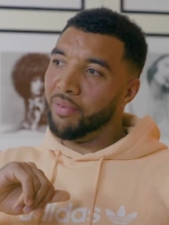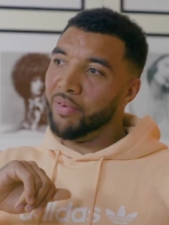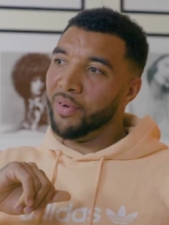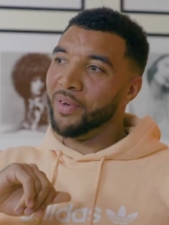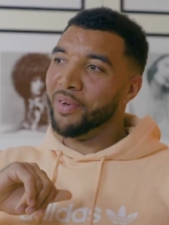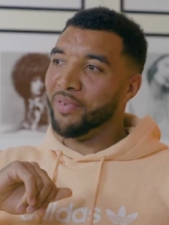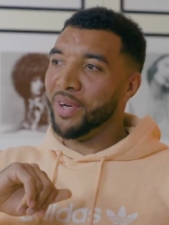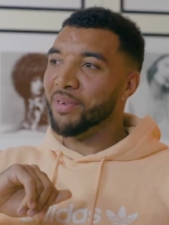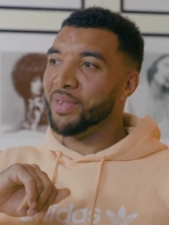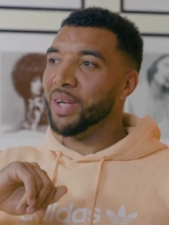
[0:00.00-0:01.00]
four,
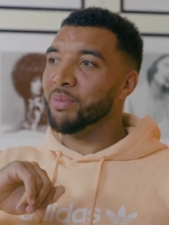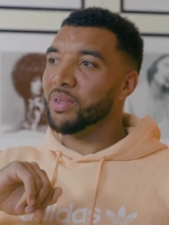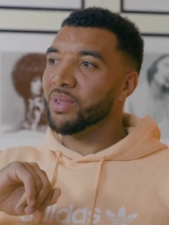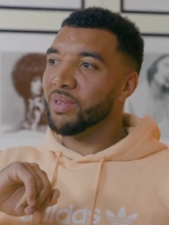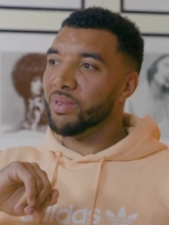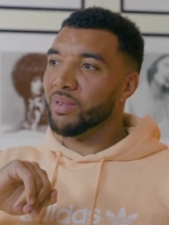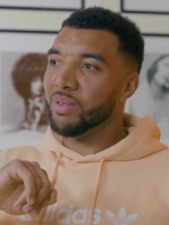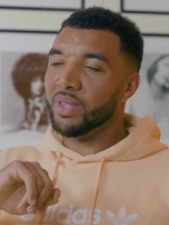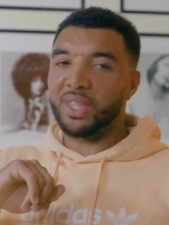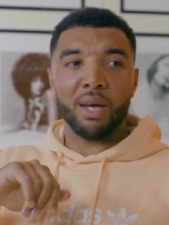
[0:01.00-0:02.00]
five times
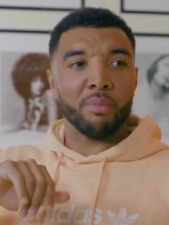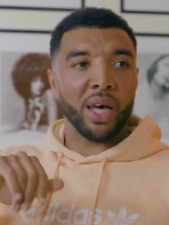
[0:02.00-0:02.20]
the same